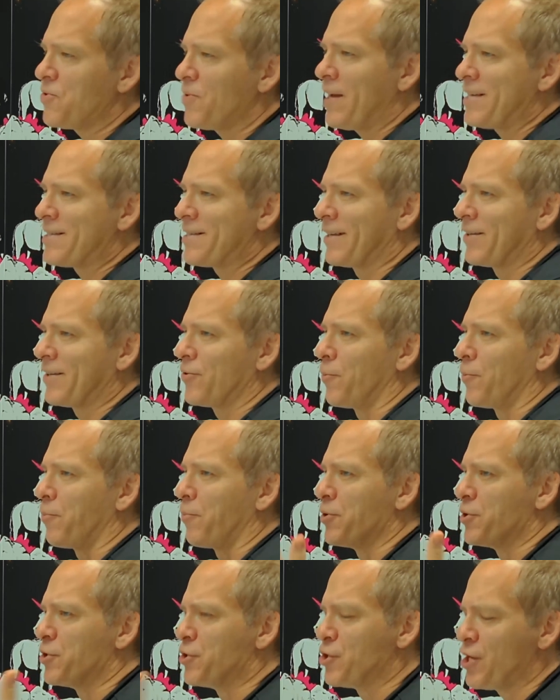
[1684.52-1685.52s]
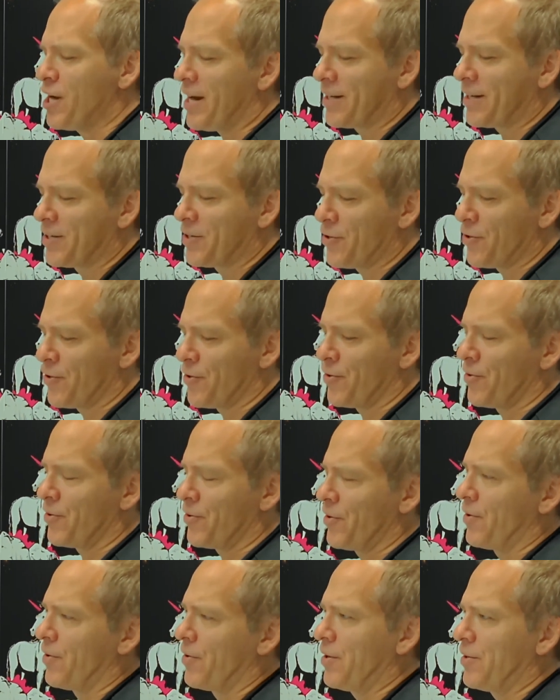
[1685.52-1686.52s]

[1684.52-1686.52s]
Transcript: has a little projector,